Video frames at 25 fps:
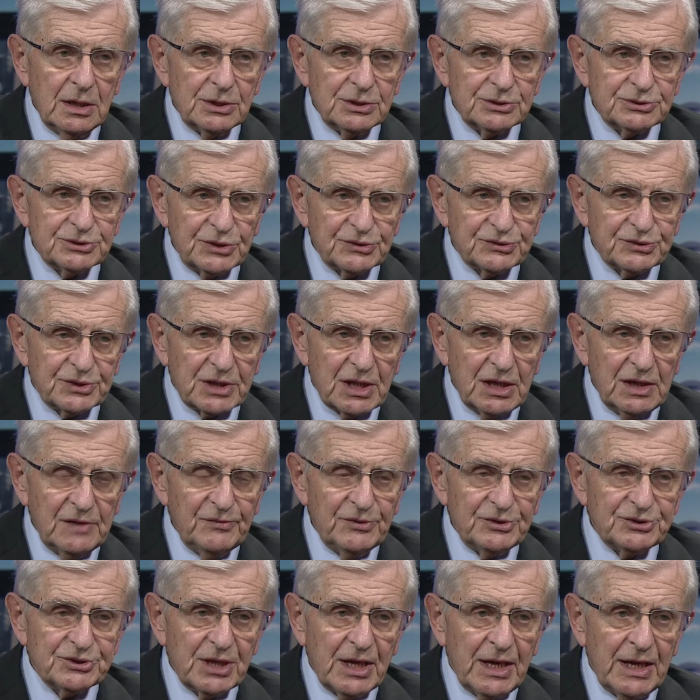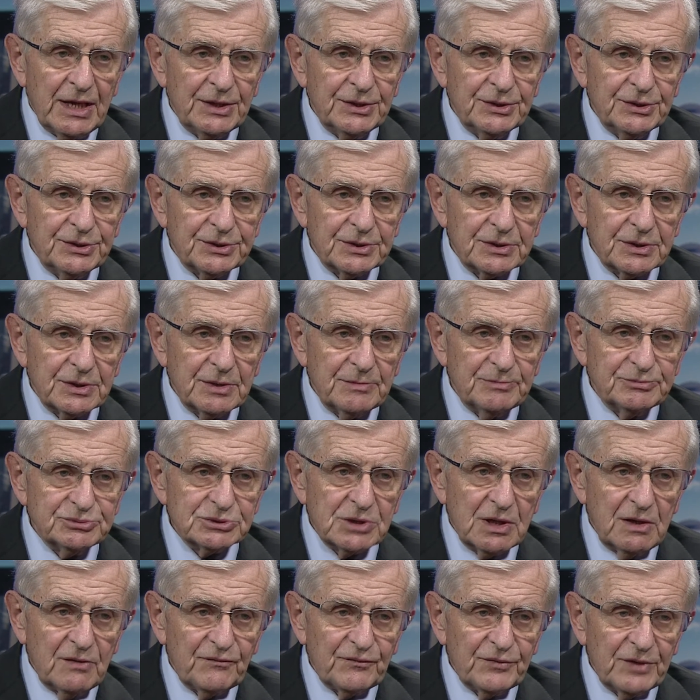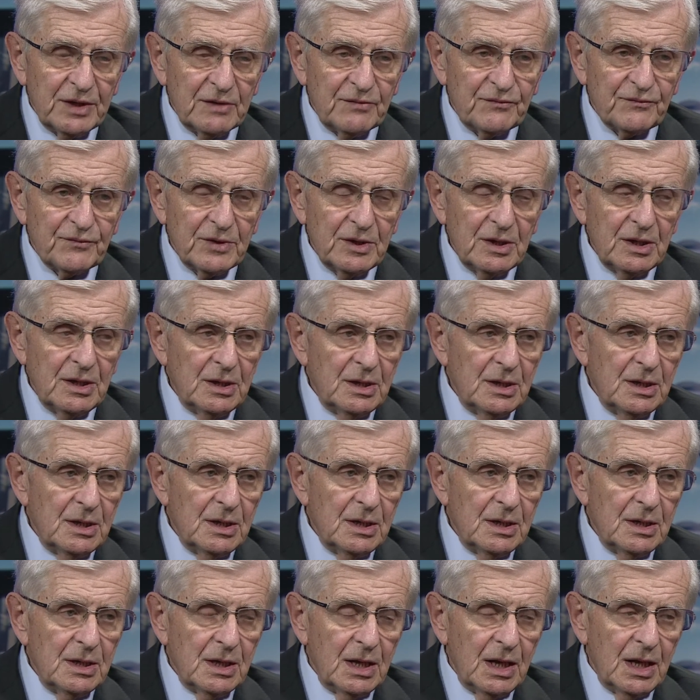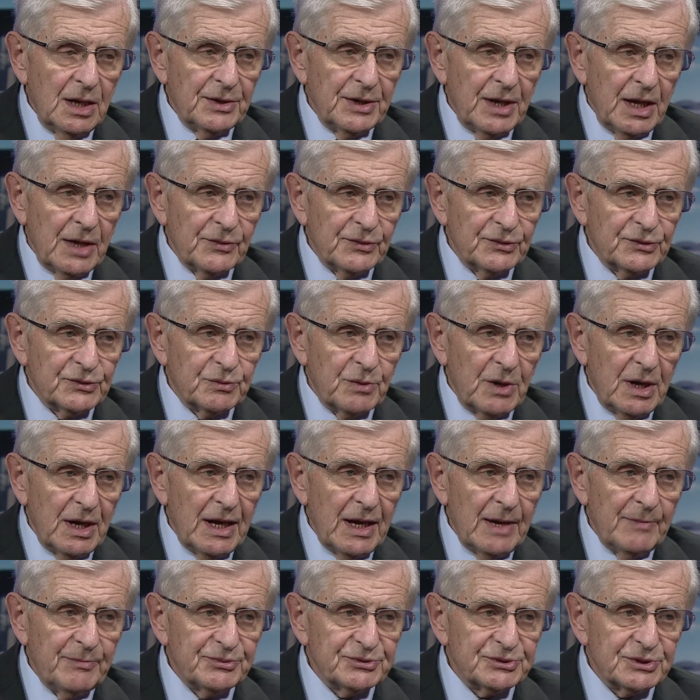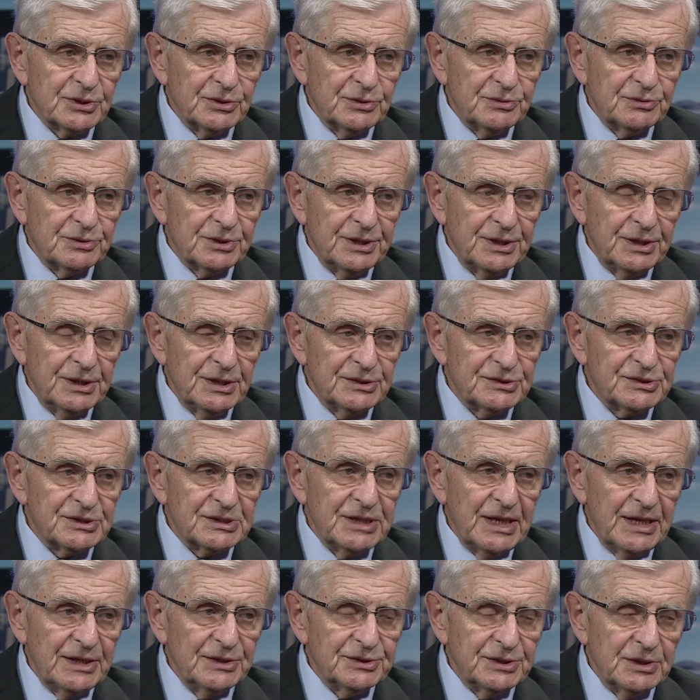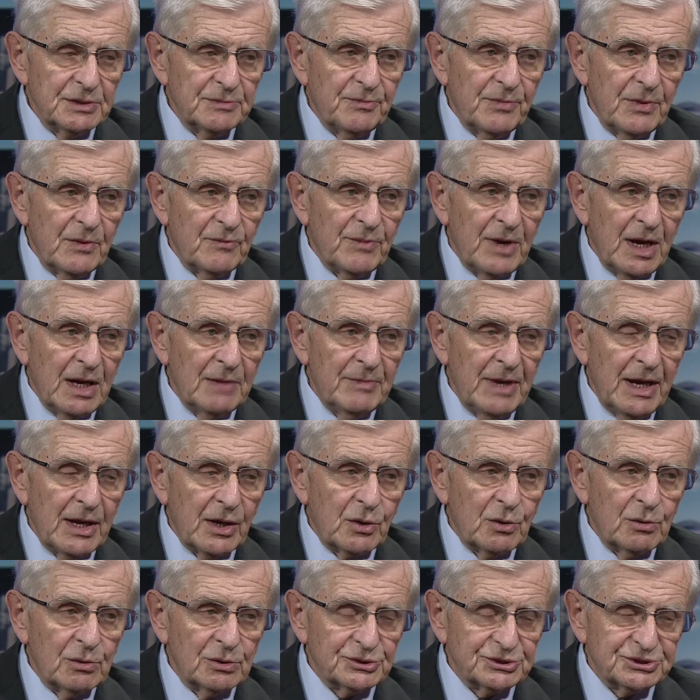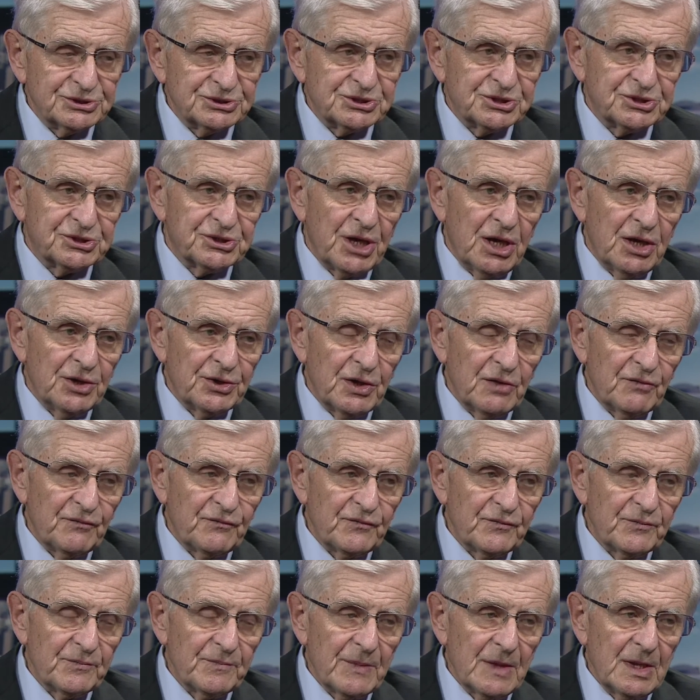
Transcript: Shostakovich and Prokofiev and others were absolutely slated by a man called Zhdanov.